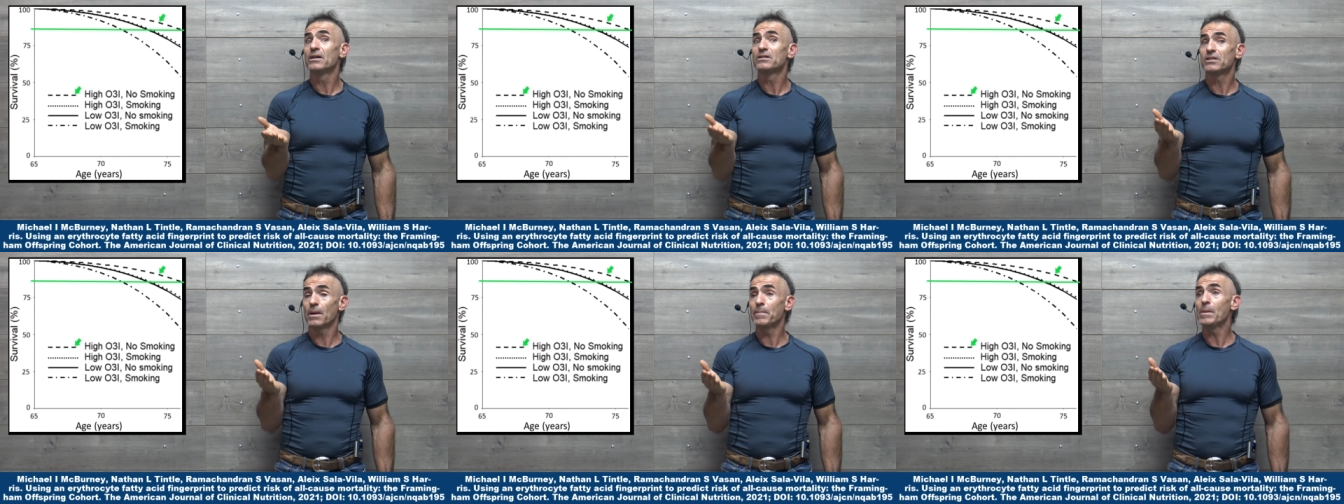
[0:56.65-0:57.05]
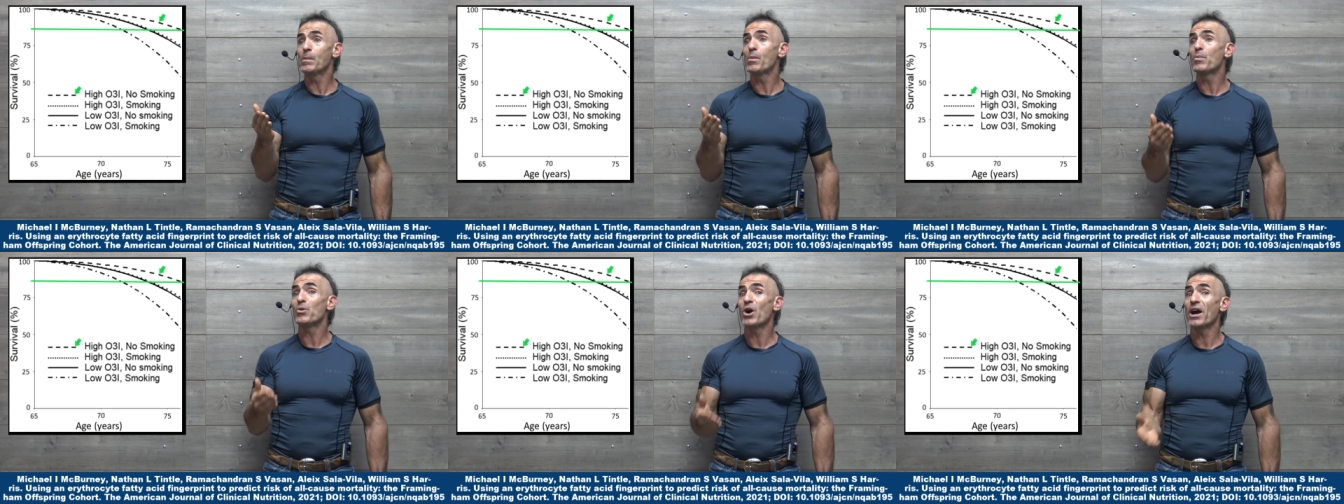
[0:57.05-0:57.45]
some
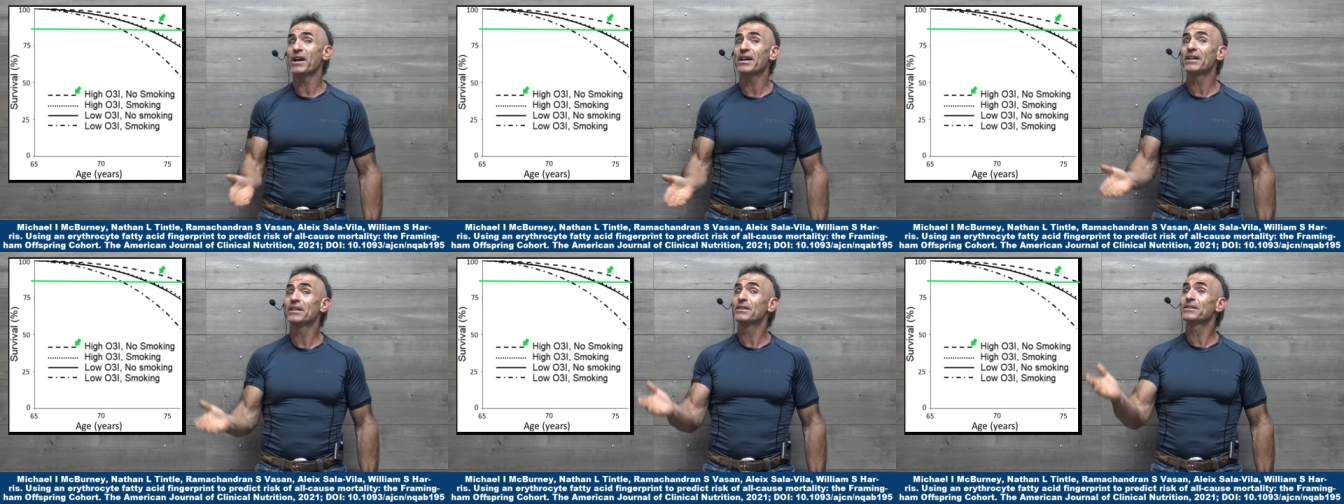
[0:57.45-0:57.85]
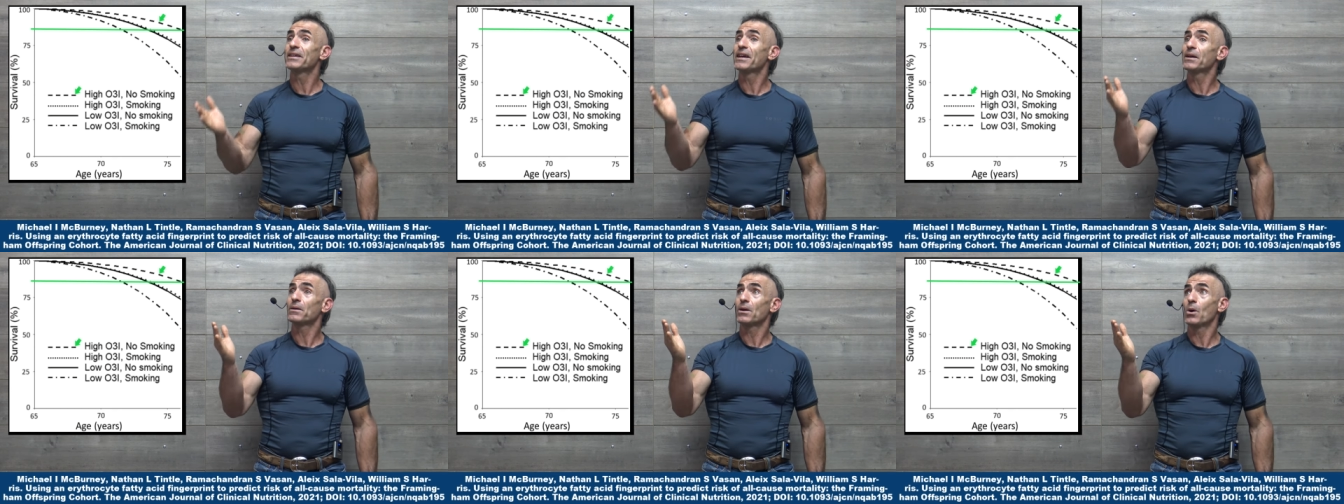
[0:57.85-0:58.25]
people probably get to
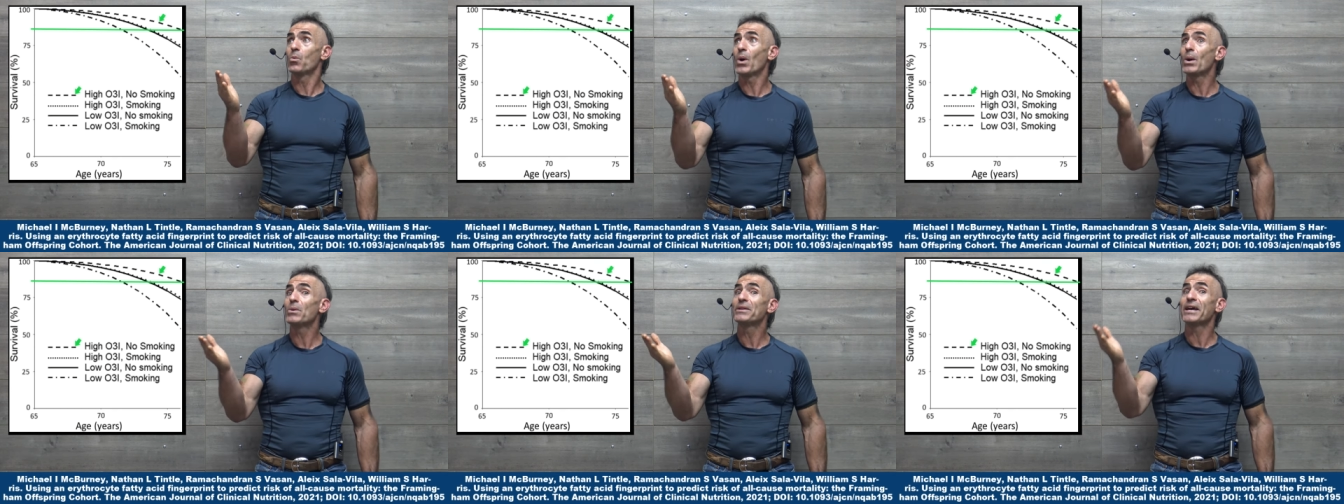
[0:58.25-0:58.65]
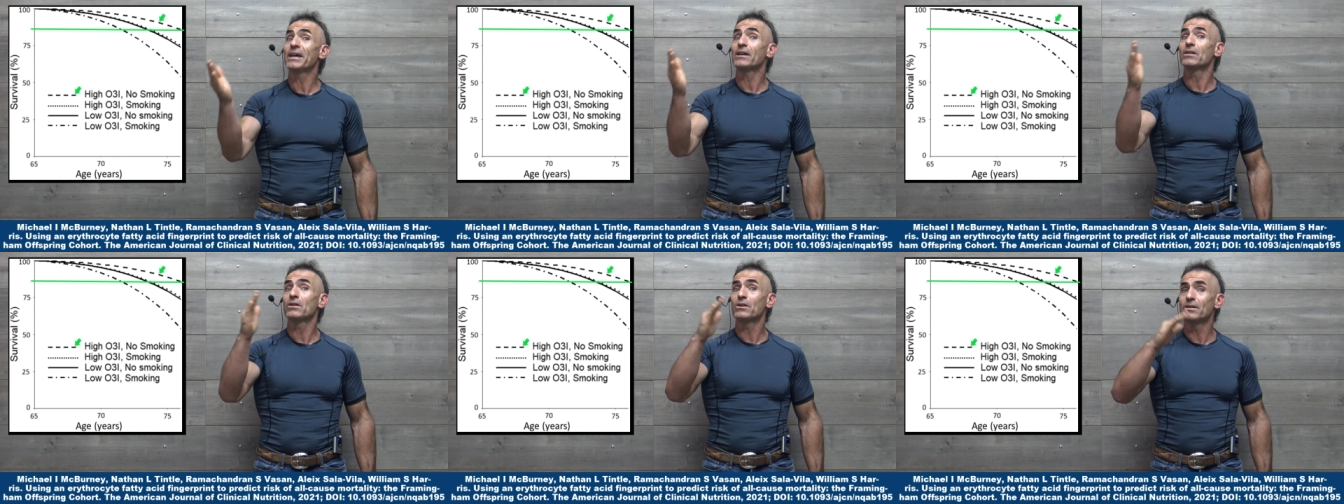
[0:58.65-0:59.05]
take away with
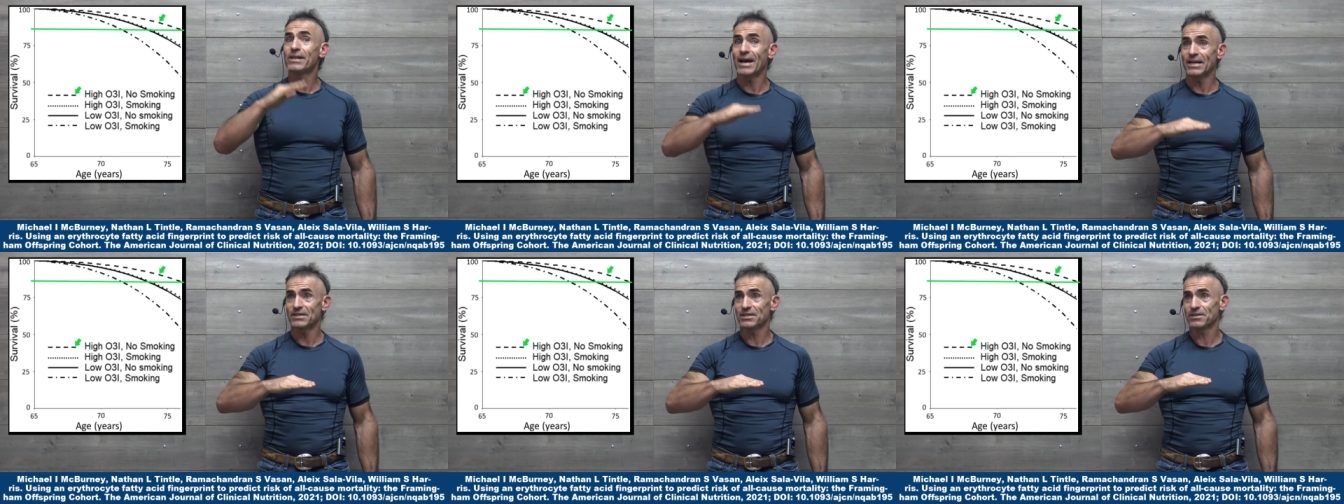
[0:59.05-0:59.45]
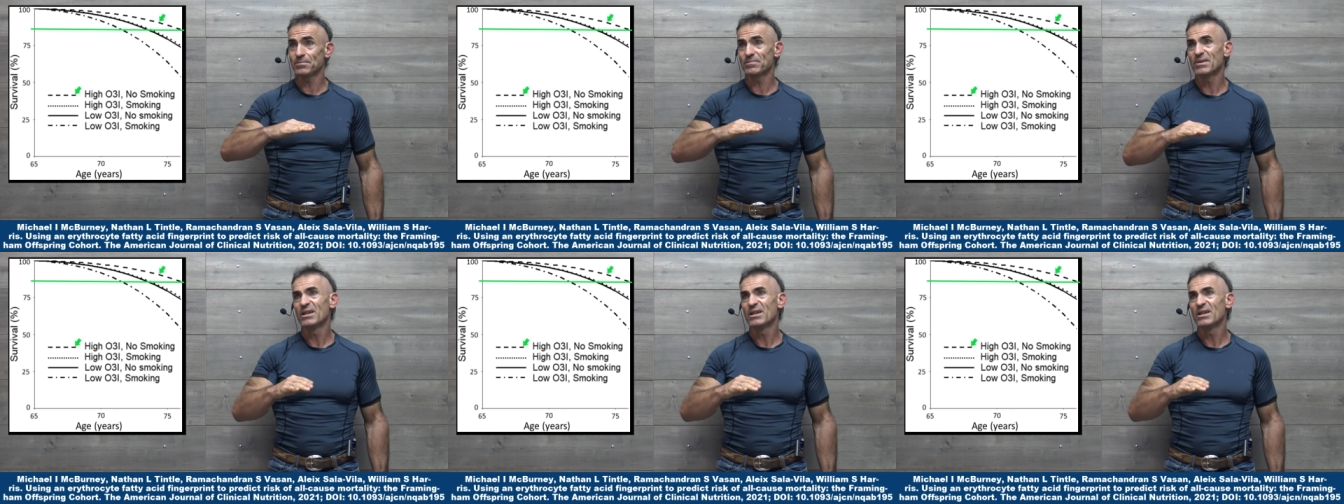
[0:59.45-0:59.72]
taking a little less.